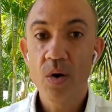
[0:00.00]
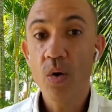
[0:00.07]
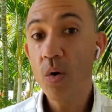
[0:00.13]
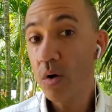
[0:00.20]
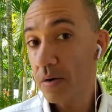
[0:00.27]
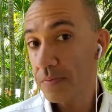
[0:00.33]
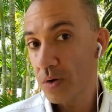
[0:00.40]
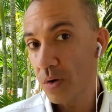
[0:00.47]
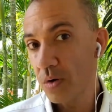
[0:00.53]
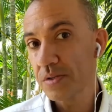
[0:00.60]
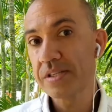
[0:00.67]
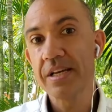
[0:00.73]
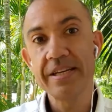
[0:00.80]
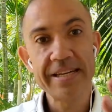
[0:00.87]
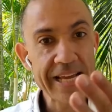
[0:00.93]
or of
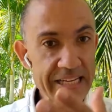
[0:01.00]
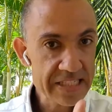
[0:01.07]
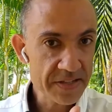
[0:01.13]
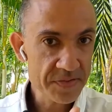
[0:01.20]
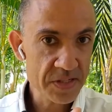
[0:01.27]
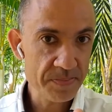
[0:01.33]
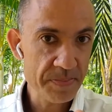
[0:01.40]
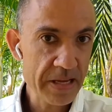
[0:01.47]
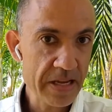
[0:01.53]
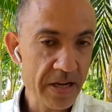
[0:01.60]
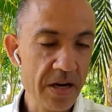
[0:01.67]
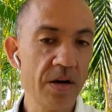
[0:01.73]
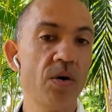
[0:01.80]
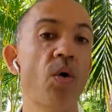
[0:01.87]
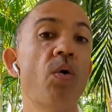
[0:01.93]
course a native
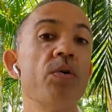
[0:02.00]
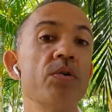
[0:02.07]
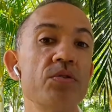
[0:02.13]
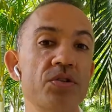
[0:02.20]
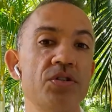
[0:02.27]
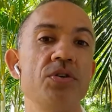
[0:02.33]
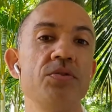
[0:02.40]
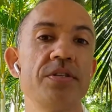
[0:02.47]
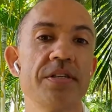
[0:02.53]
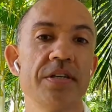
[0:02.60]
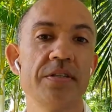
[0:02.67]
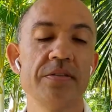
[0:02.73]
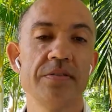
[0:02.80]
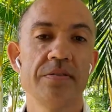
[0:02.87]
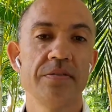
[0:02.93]
speaker or your
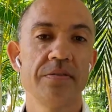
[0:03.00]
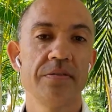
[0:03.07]
tutor.